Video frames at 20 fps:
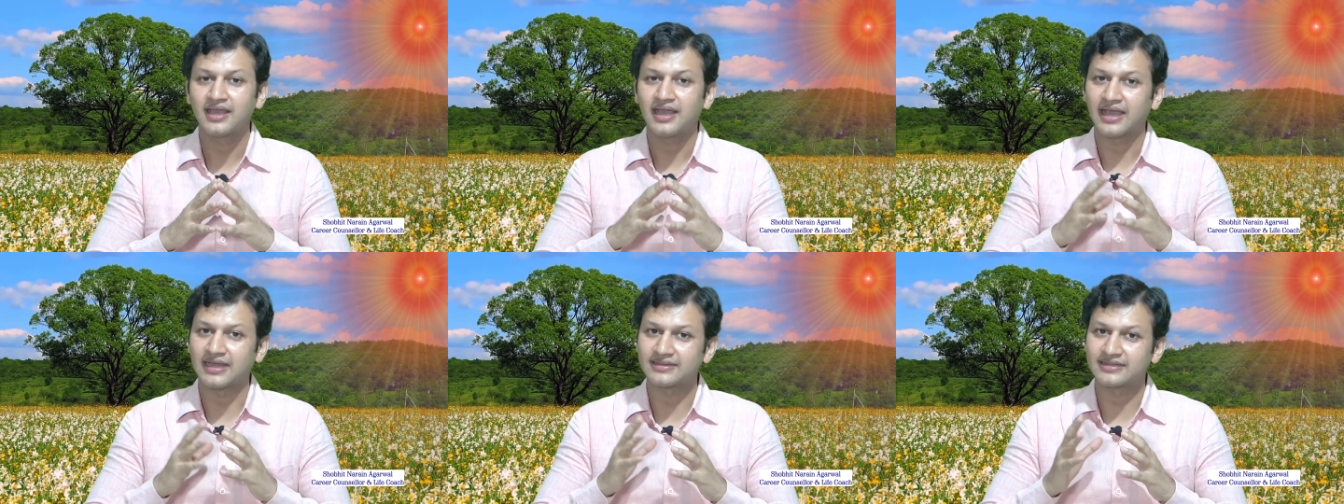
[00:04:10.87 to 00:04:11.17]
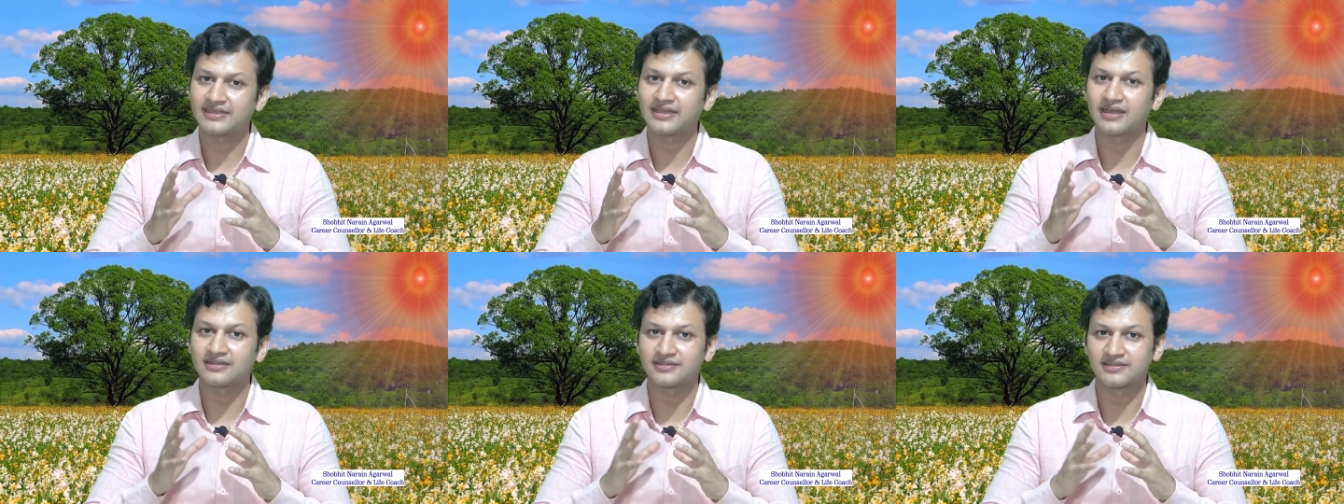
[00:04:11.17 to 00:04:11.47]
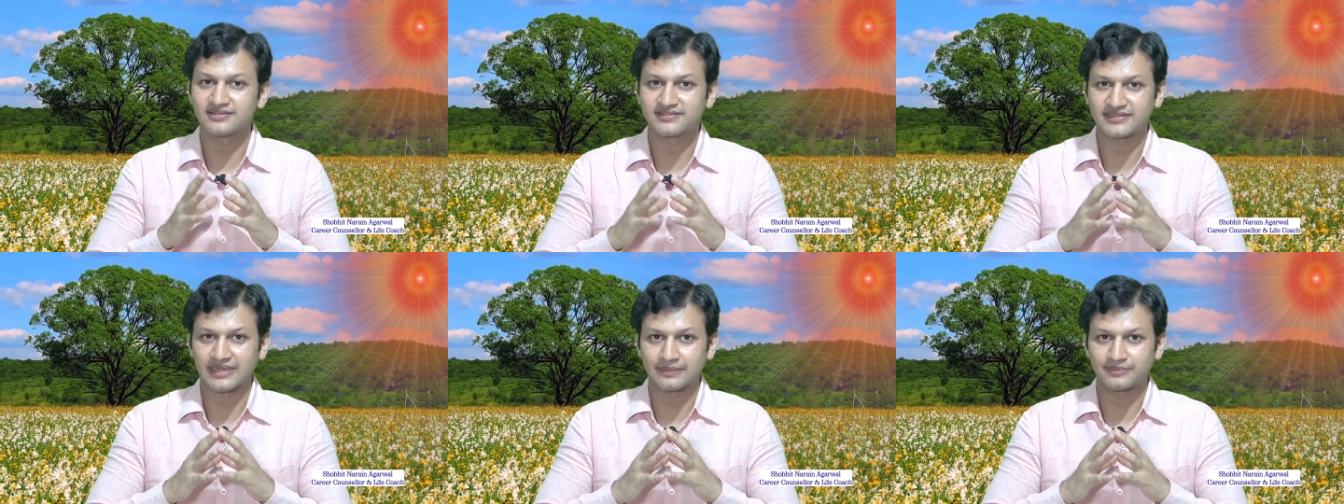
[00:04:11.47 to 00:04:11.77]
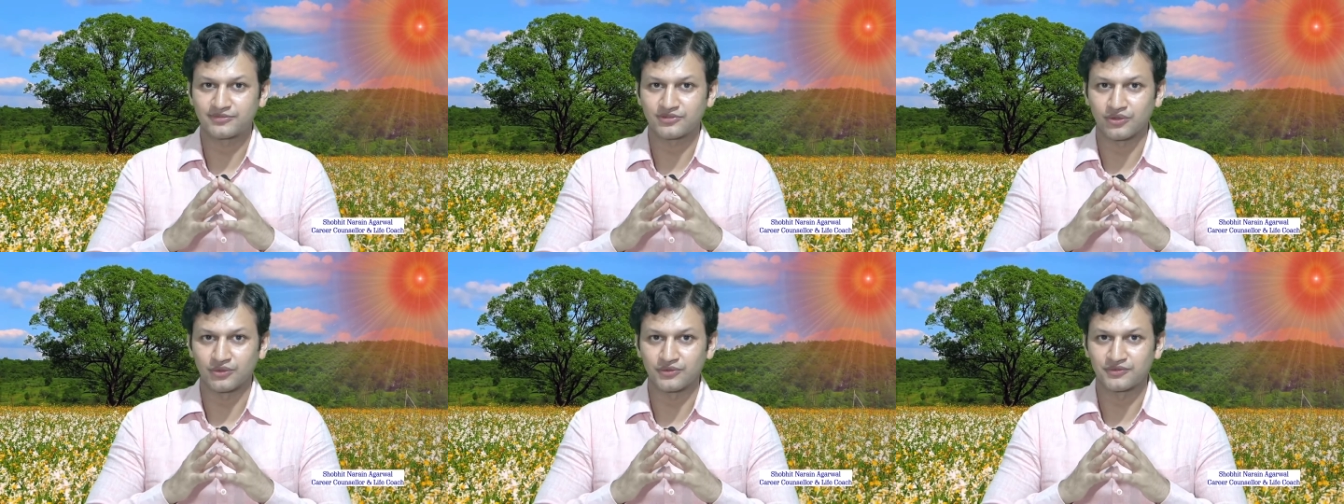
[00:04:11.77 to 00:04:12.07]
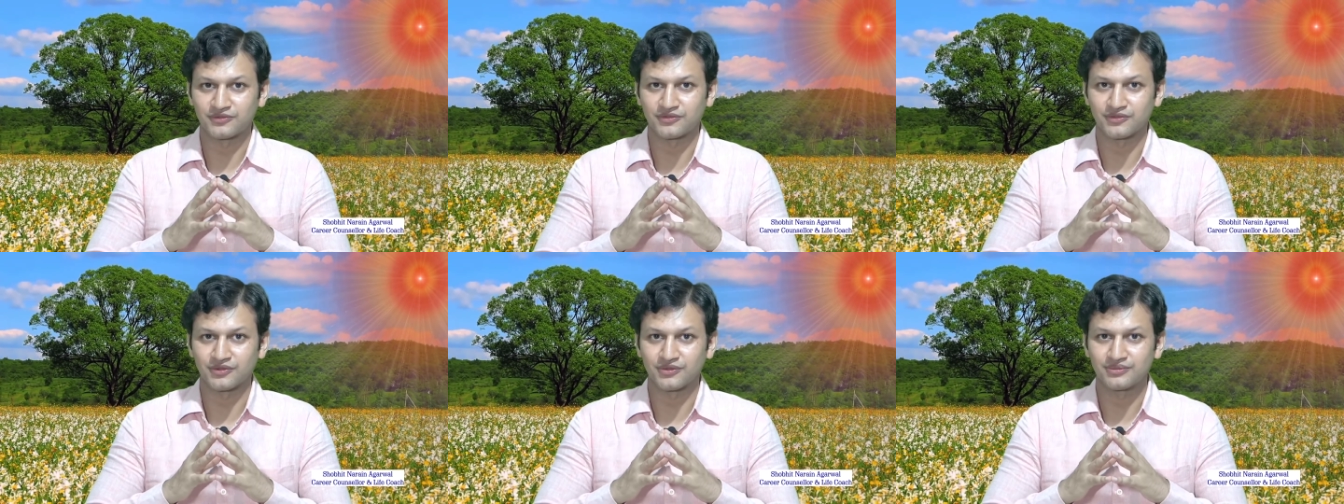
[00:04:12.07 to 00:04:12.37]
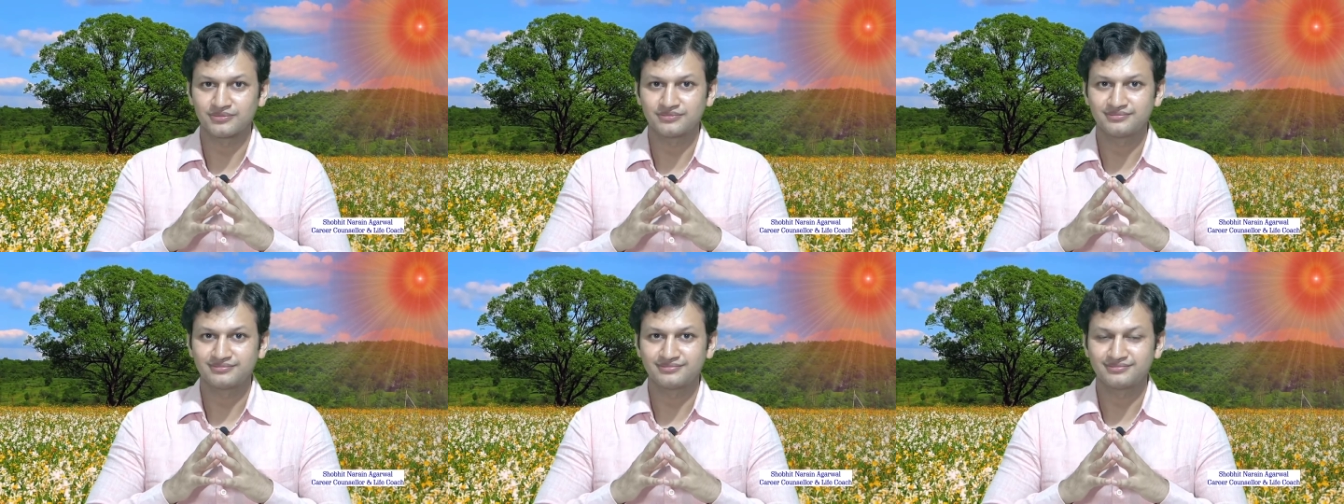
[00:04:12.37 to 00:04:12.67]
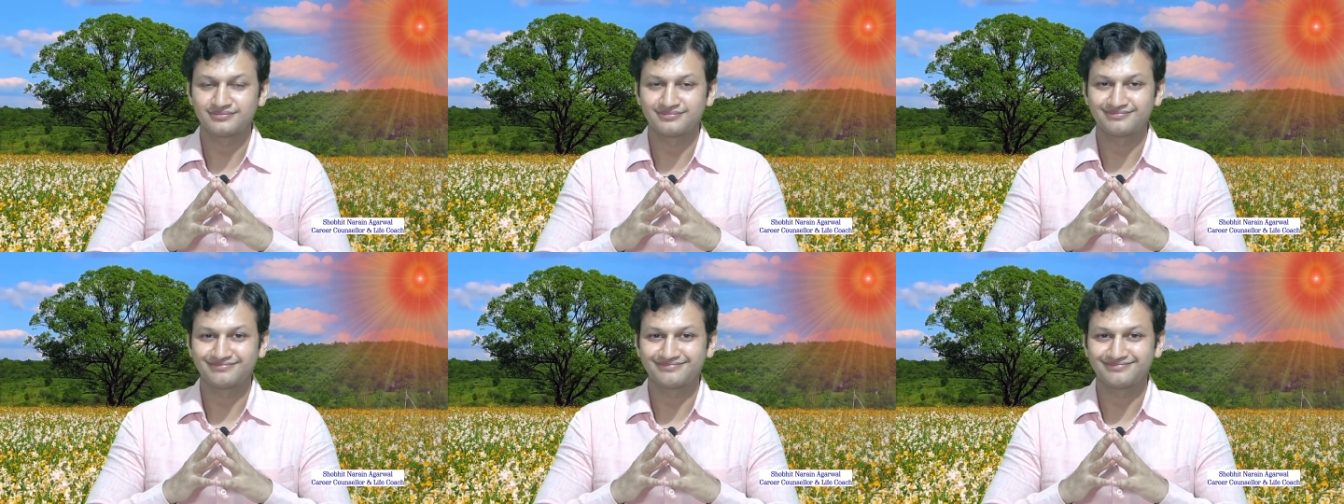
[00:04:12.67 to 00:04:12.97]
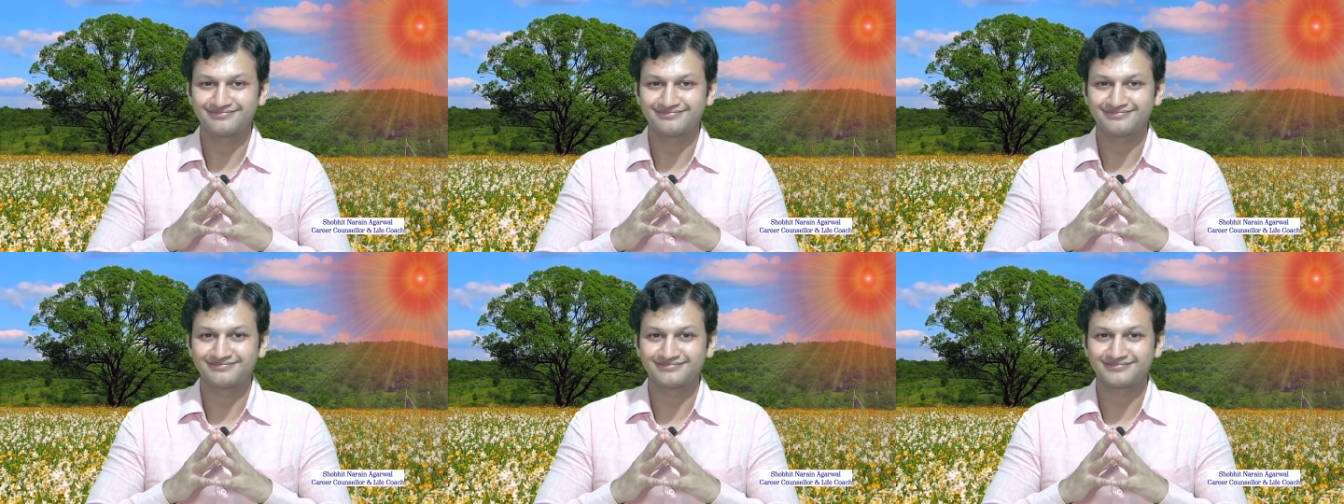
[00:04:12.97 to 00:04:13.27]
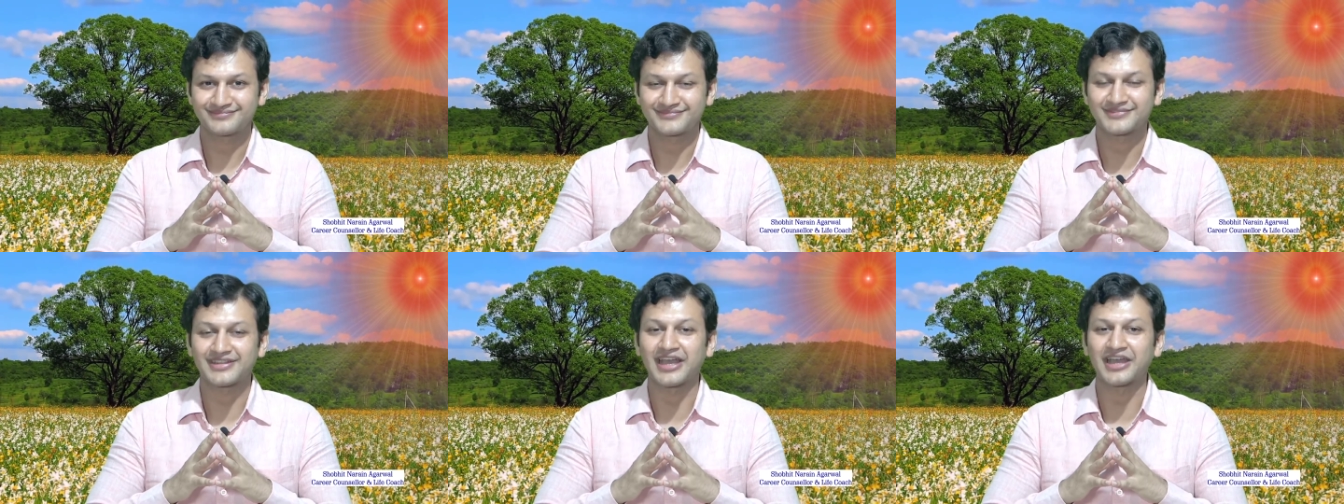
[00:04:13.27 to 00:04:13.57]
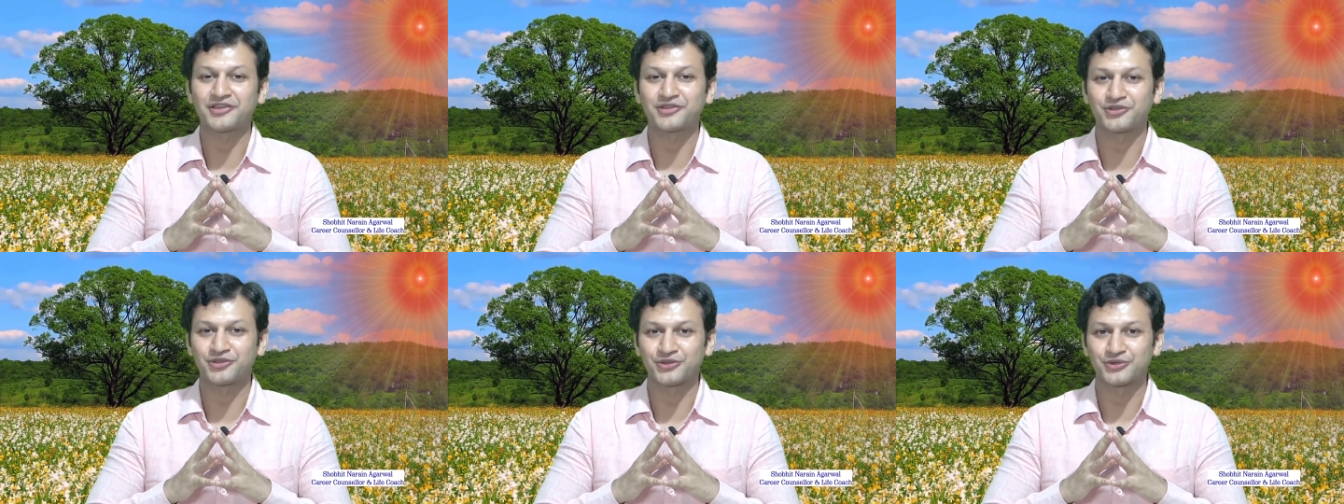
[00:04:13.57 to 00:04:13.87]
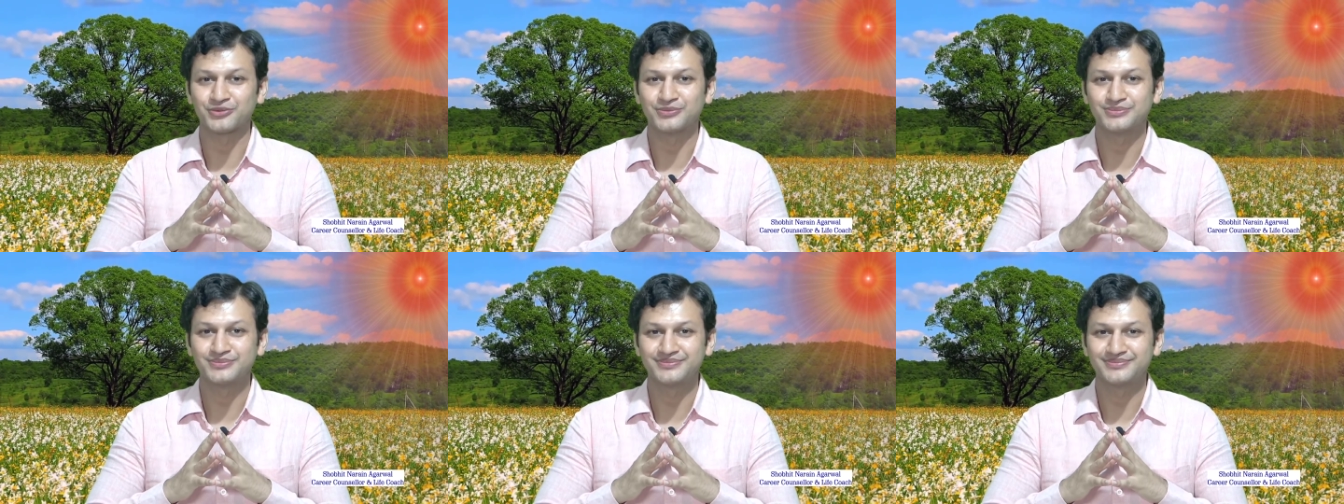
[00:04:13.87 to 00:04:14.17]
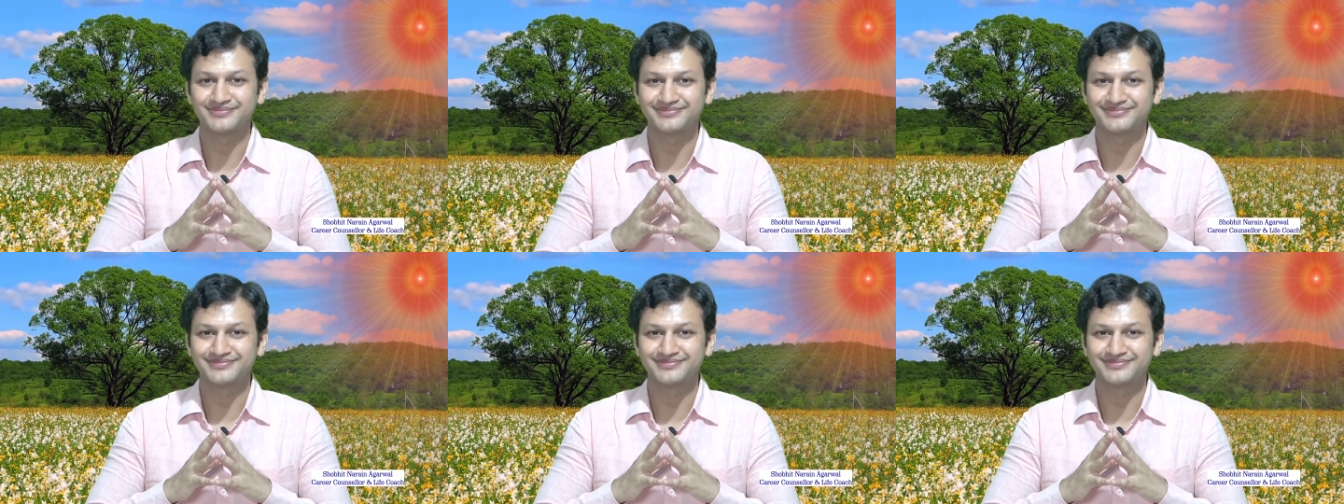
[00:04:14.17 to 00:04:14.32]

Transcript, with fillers: and the other steps also. Thank you.